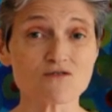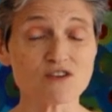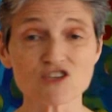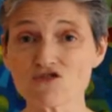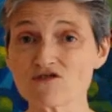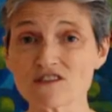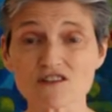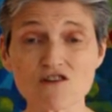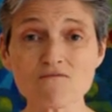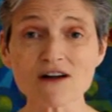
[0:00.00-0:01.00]
you enjoyed
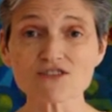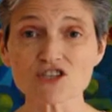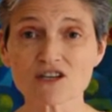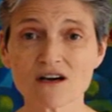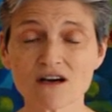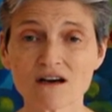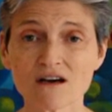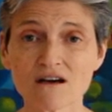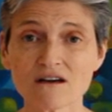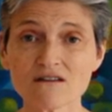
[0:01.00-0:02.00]
so much,
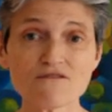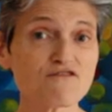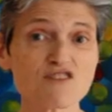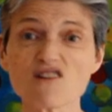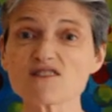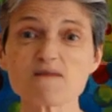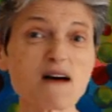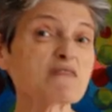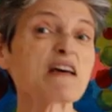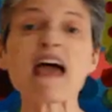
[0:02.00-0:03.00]
you forgot
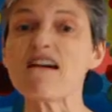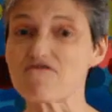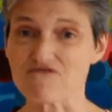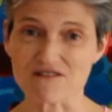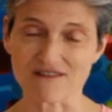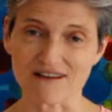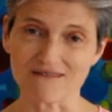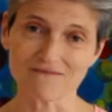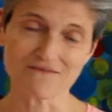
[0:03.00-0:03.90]
about everything.